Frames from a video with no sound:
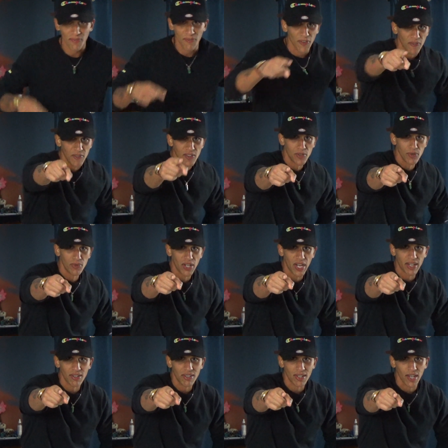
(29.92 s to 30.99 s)
and fifty-two
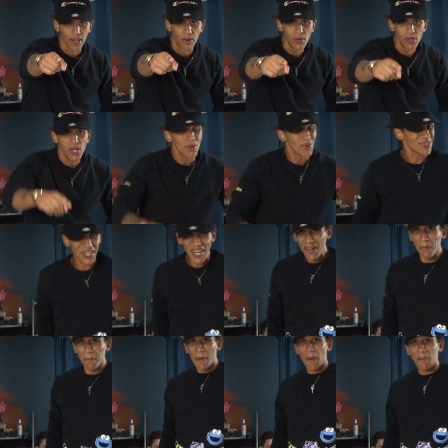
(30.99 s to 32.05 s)
seconds to kill? Well, check out
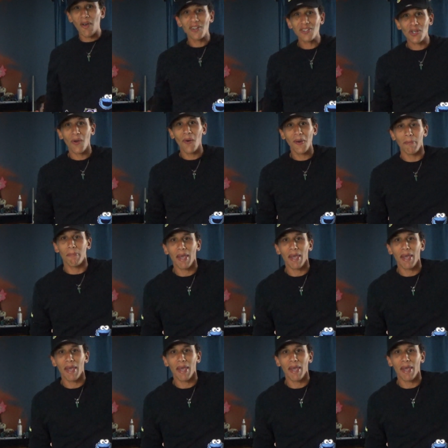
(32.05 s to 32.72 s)
the Pop Culture Corner,